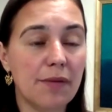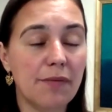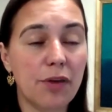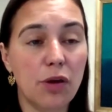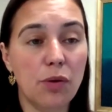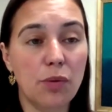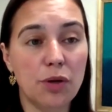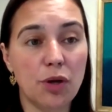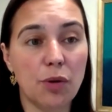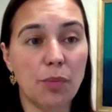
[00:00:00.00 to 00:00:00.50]

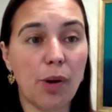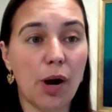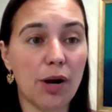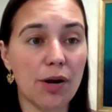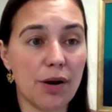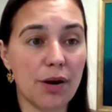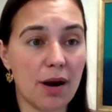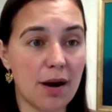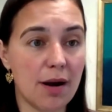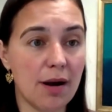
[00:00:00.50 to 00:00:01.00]
you and your
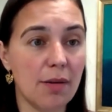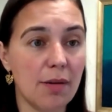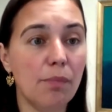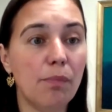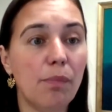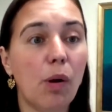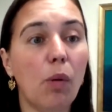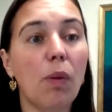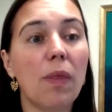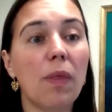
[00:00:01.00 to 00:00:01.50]
partner
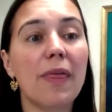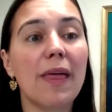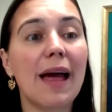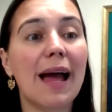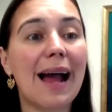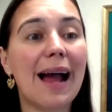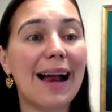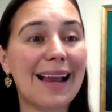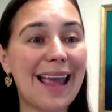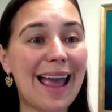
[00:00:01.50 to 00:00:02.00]
both
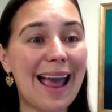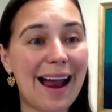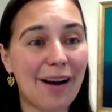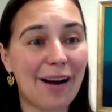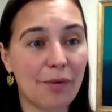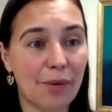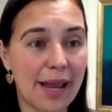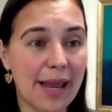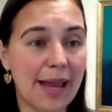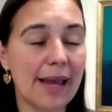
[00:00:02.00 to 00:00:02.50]

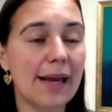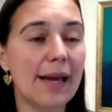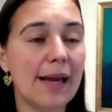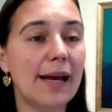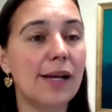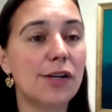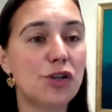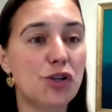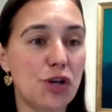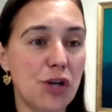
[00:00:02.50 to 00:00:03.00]
carry
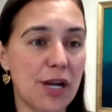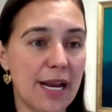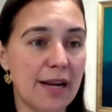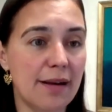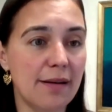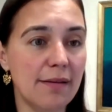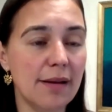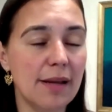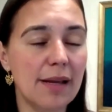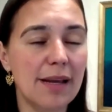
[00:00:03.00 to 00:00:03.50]
a
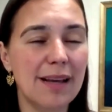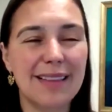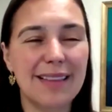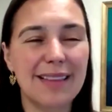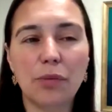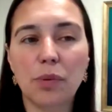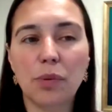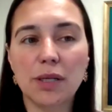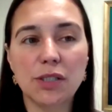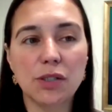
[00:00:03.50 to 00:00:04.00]
gene
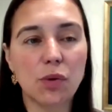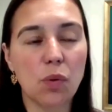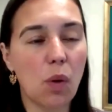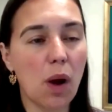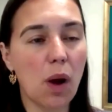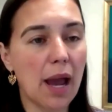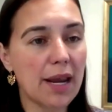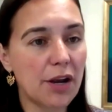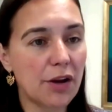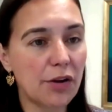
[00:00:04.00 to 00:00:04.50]
that runs
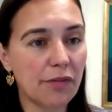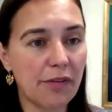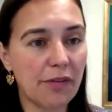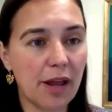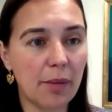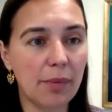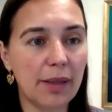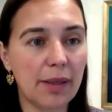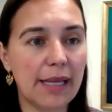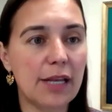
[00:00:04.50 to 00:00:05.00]
quite in your
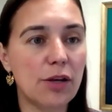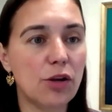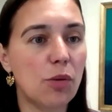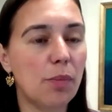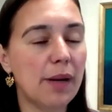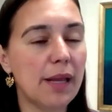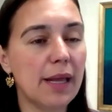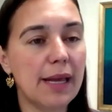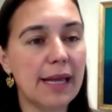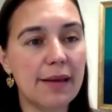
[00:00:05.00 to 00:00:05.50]
family,
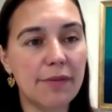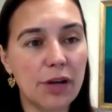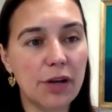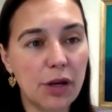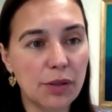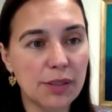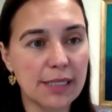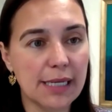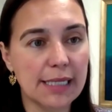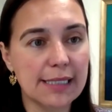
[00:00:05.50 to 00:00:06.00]
nobody even
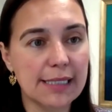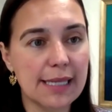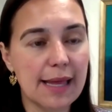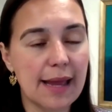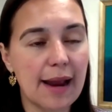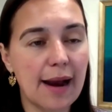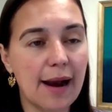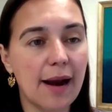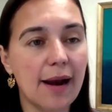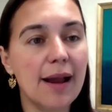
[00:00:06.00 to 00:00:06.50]
knows that it's
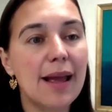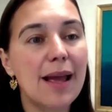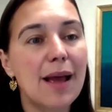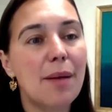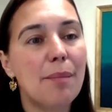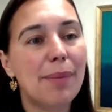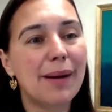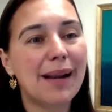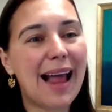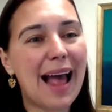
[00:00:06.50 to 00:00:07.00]
there,
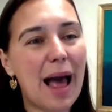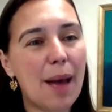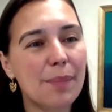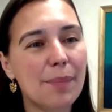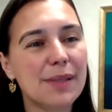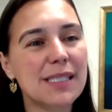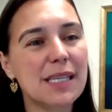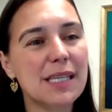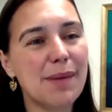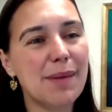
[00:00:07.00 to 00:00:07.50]
but it
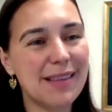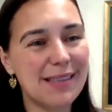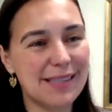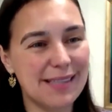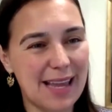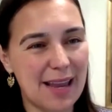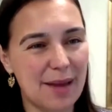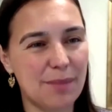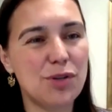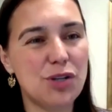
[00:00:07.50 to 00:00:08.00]
happens to be the
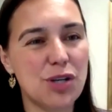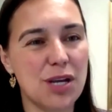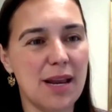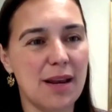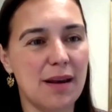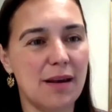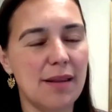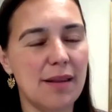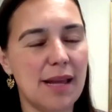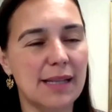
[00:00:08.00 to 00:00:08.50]
same
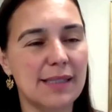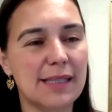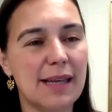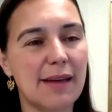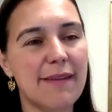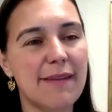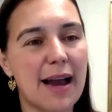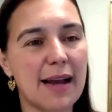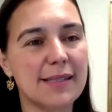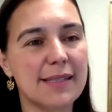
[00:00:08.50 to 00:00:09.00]
gene that's
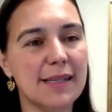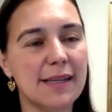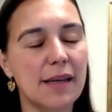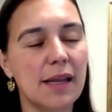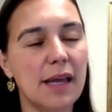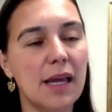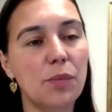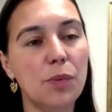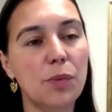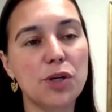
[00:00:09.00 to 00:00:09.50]
affected,
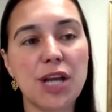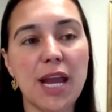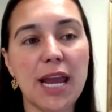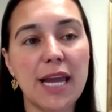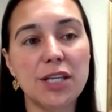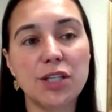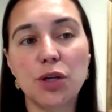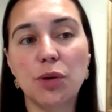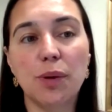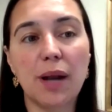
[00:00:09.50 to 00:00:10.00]
in which
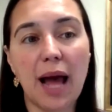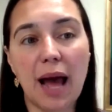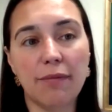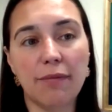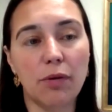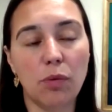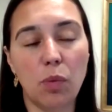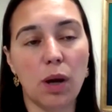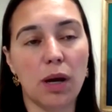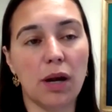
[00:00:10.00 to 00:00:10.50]
case you would have
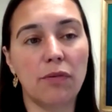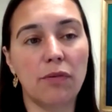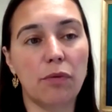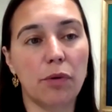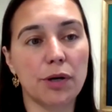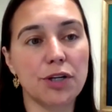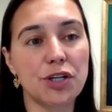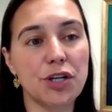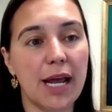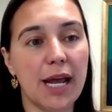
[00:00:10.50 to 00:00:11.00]
a 1 in
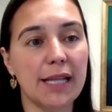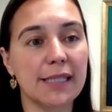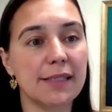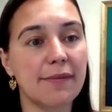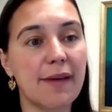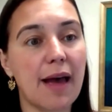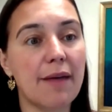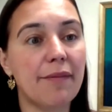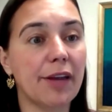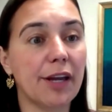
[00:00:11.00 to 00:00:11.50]
4 chance
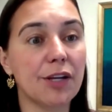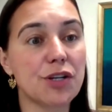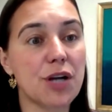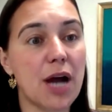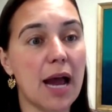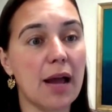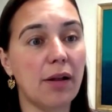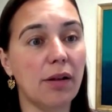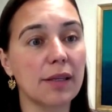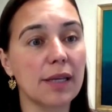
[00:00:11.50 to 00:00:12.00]
of having a
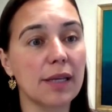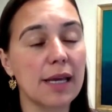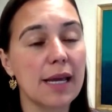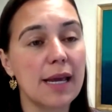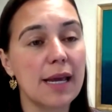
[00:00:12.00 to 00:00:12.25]
child